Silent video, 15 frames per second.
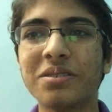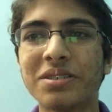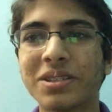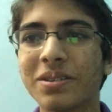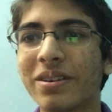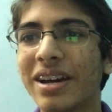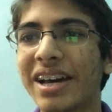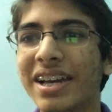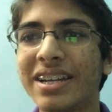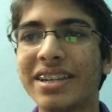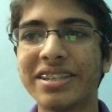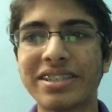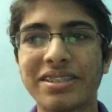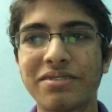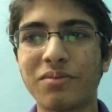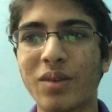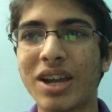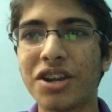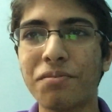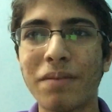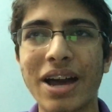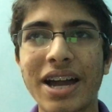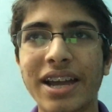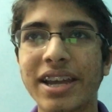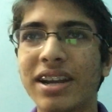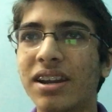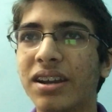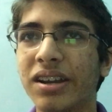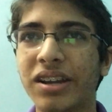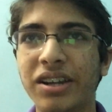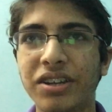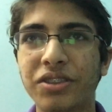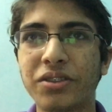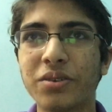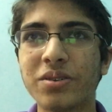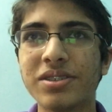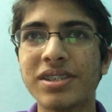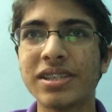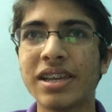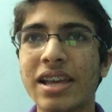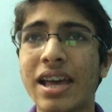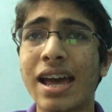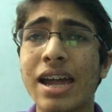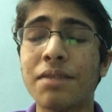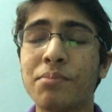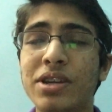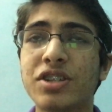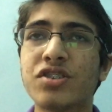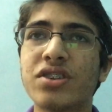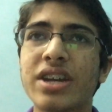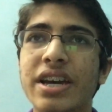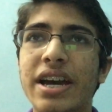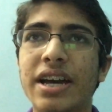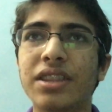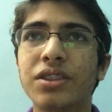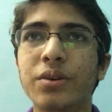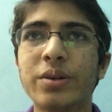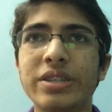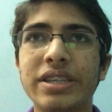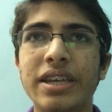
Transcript: So I just went back and learned those and made sure I had those.